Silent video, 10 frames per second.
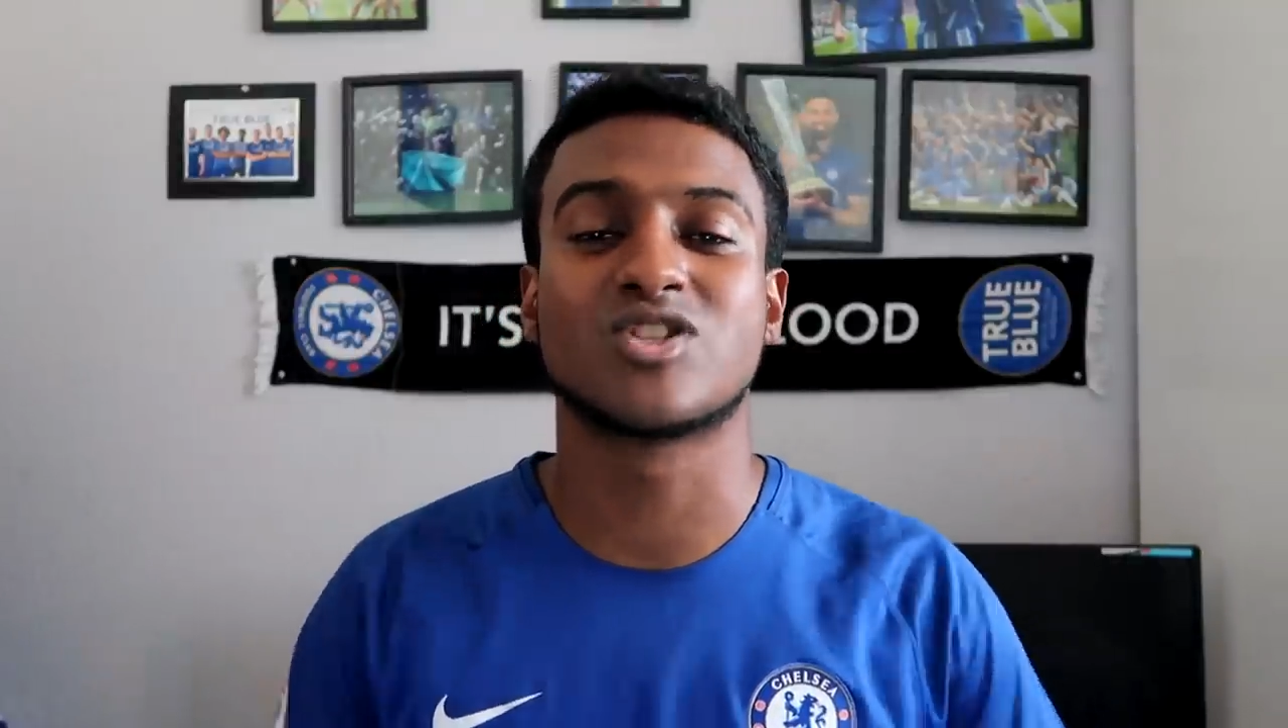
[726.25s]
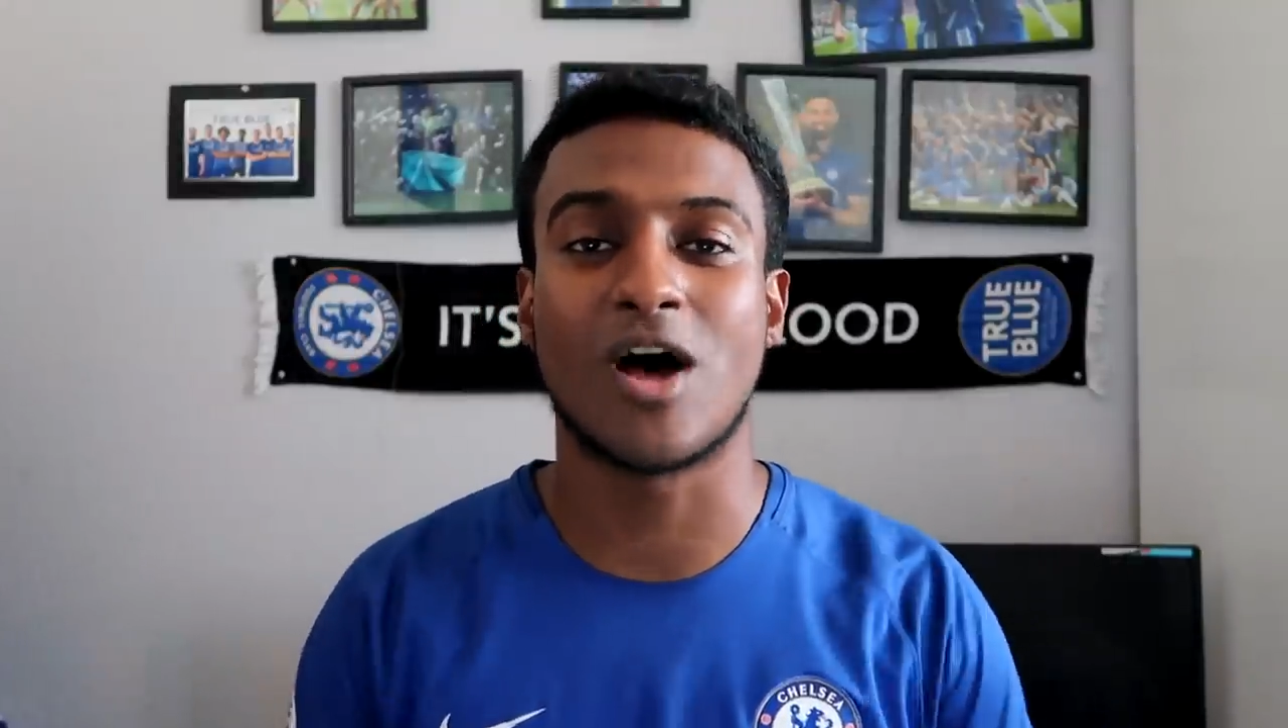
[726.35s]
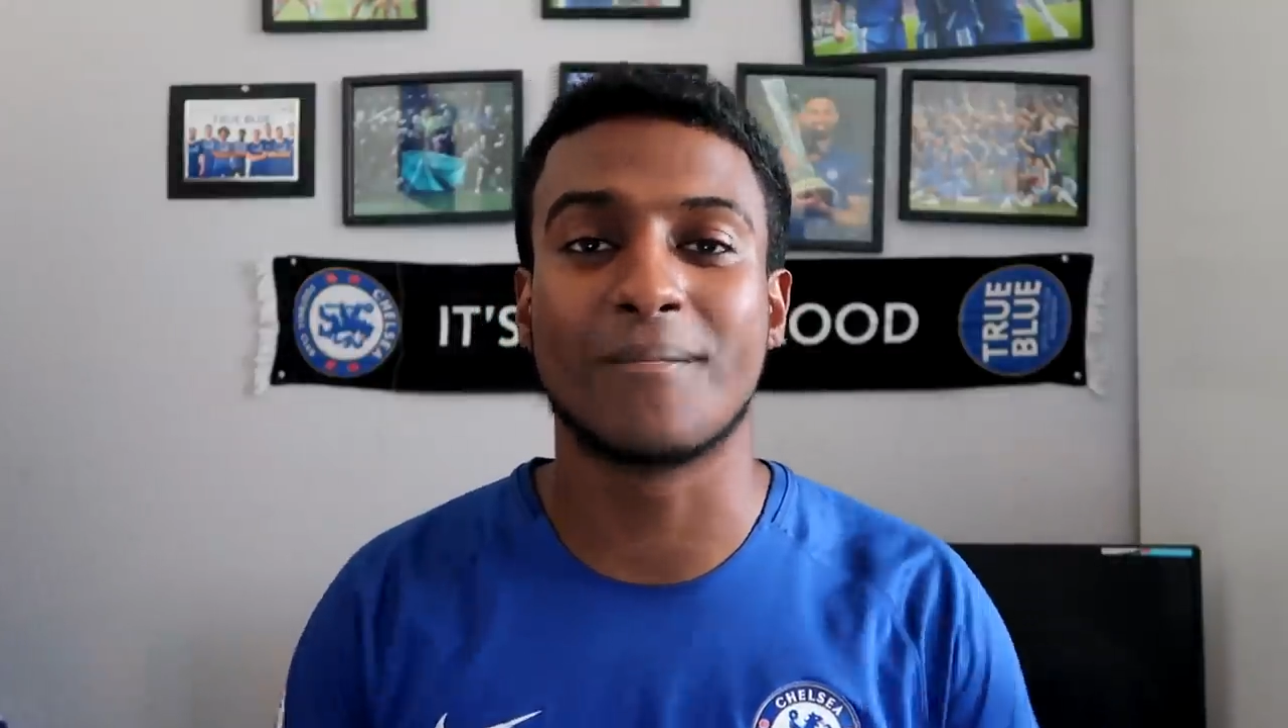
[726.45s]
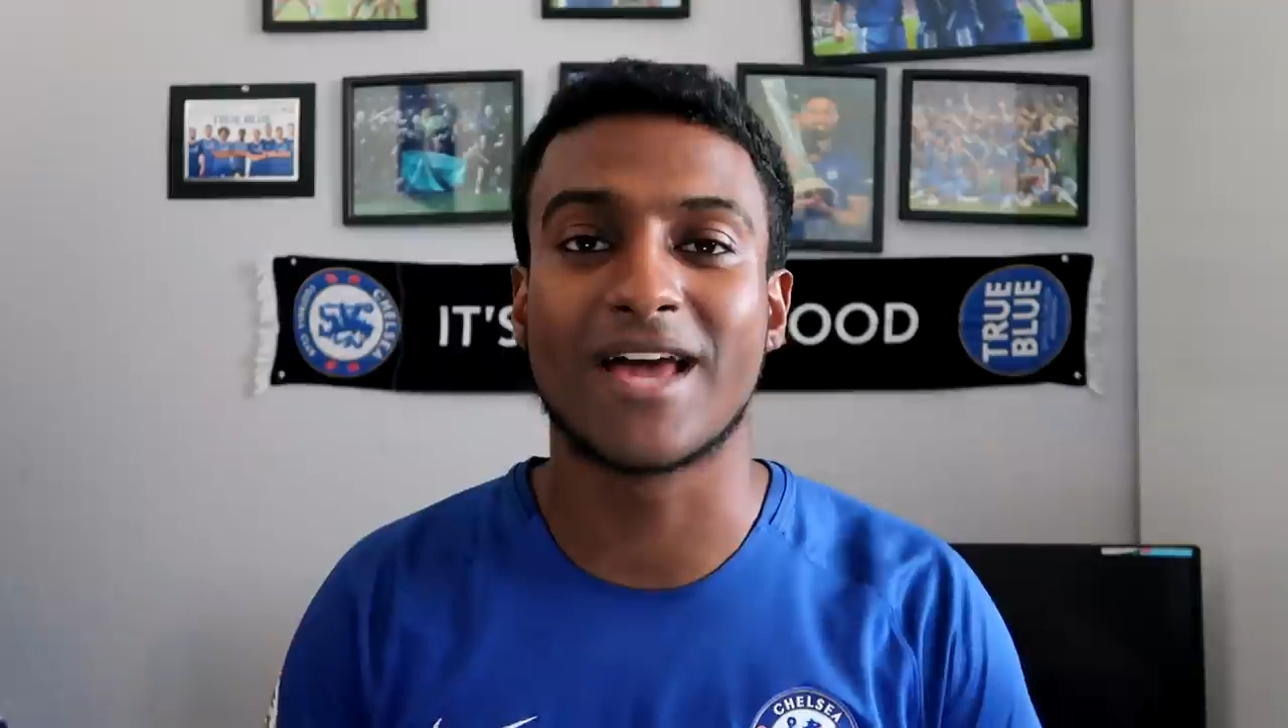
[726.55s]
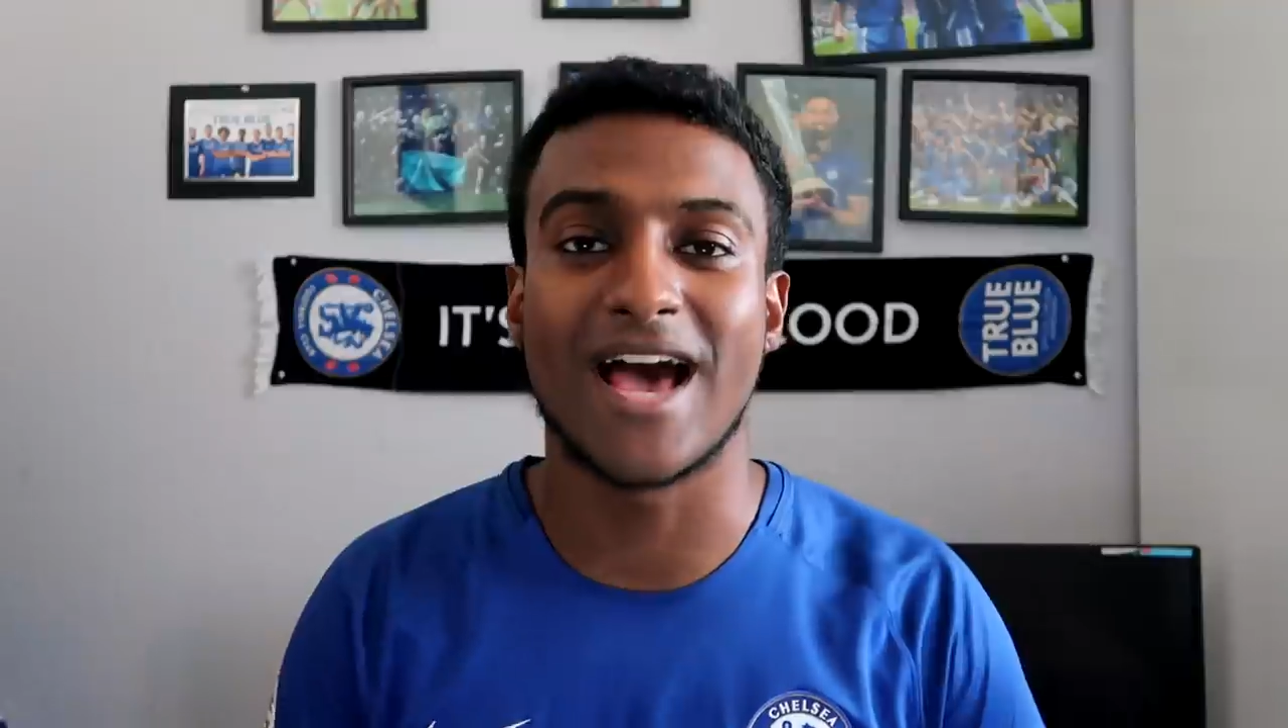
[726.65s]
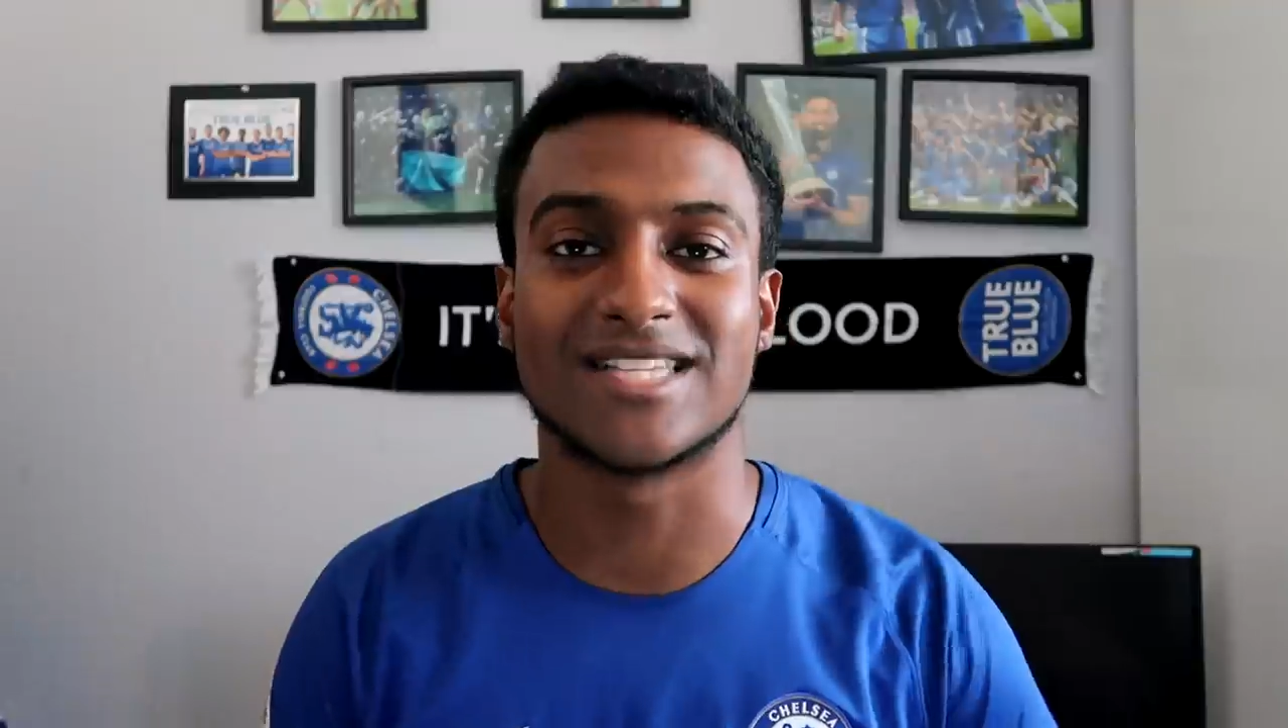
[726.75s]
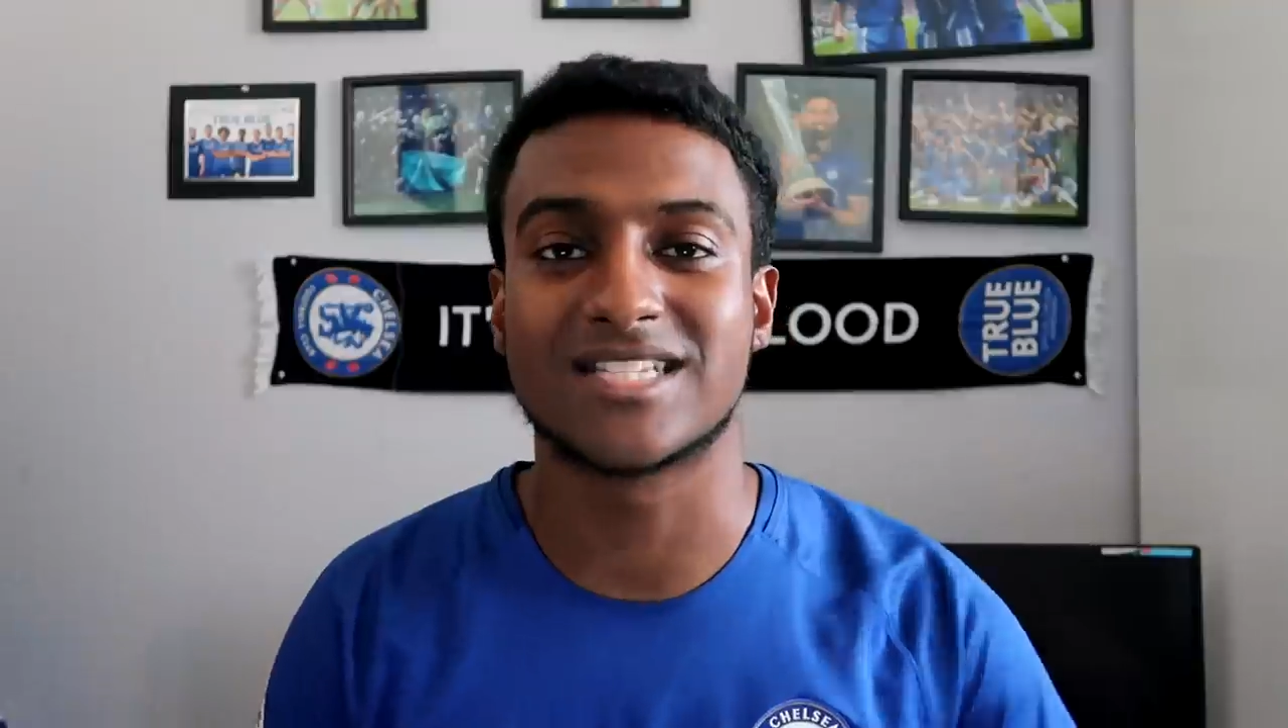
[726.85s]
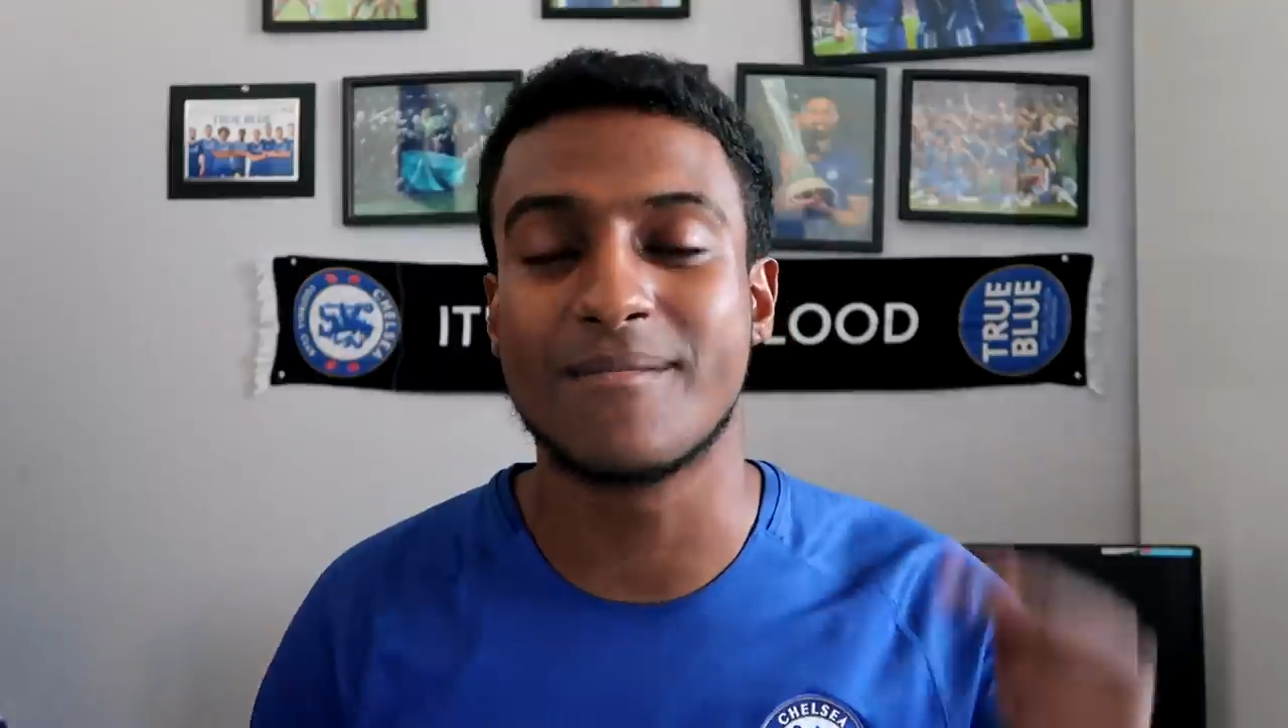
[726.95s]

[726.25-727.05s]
so I'm gassed.